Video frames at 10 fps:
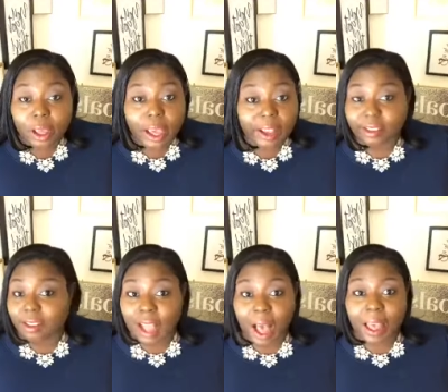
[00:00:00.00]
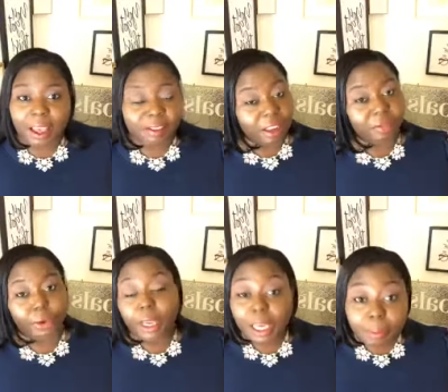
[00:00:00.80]
It's not, it's like for
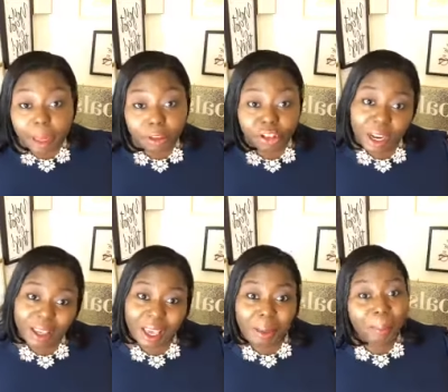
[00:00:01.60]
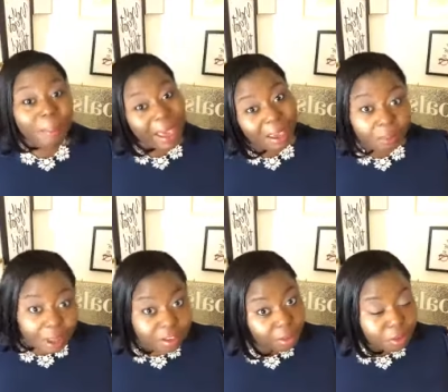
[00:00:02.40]
email checking, maybe
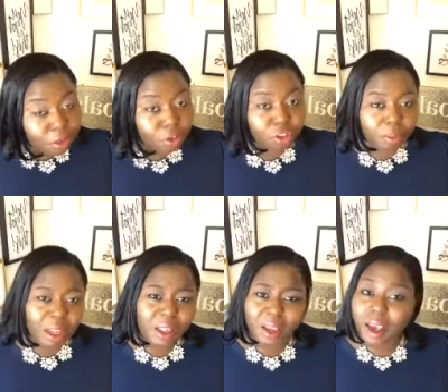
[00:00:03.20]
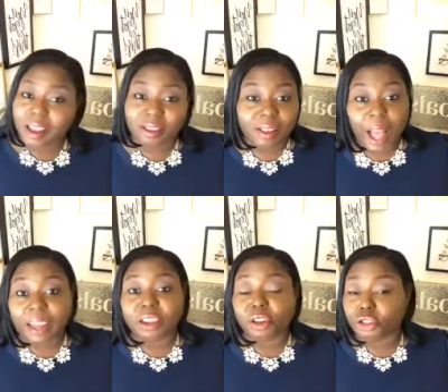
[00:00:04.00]
some social media, is
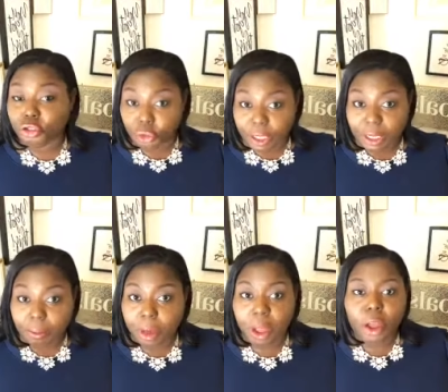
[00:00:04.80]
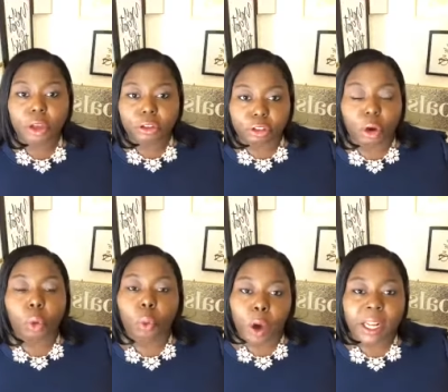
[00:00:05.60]
not to stream. So
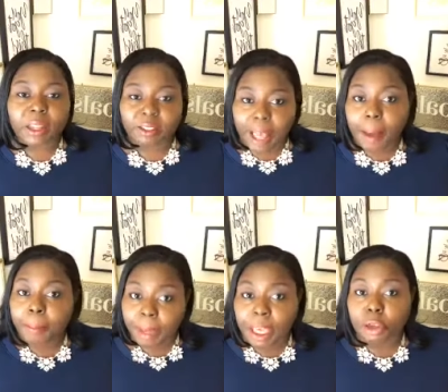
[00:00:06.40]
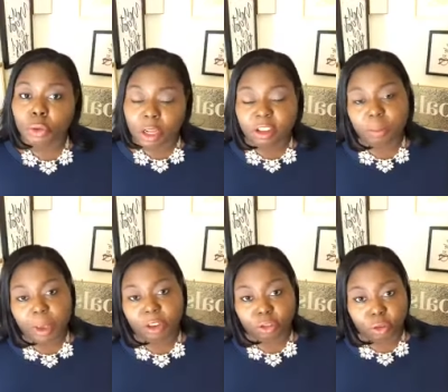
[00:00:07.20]
what does that mean? You need to
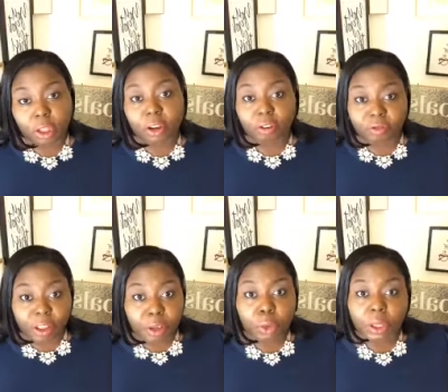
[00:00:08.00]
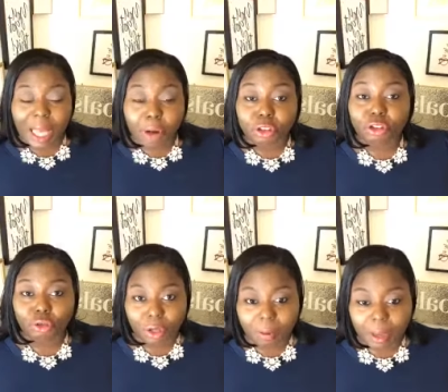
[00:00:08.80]
make sure that your venue allows
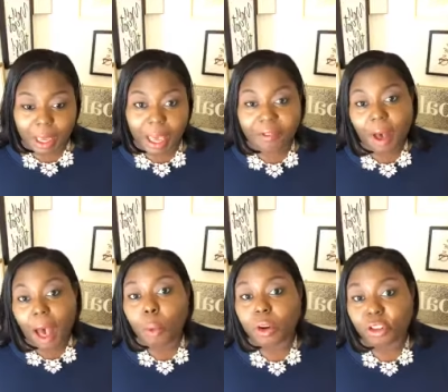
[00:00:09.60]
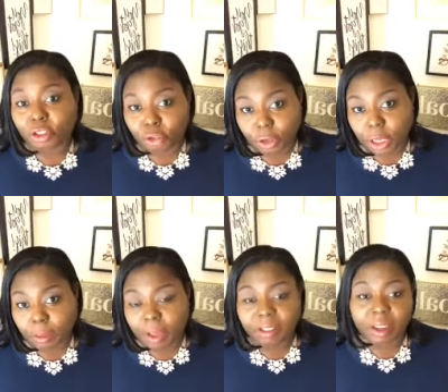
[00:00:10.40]
streaming. If I want to stream,
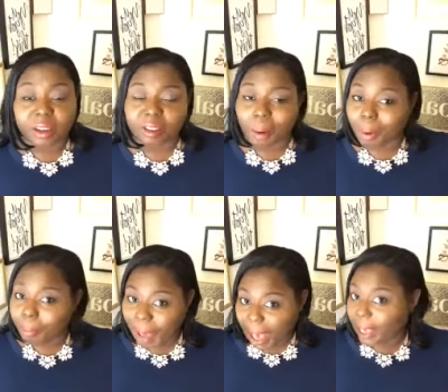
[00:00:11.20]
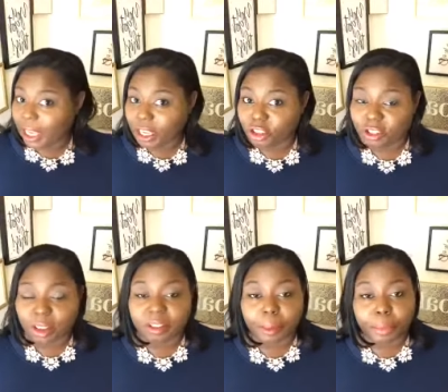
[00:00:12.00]
is that a separate package? Is that a
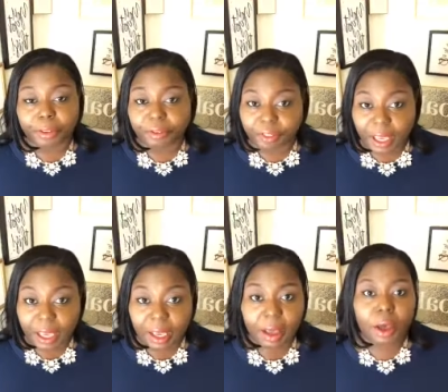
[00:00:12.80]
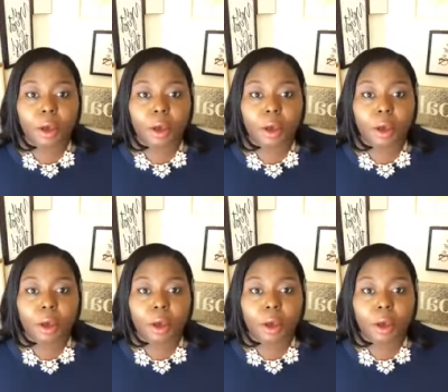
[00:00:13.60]
separate fee?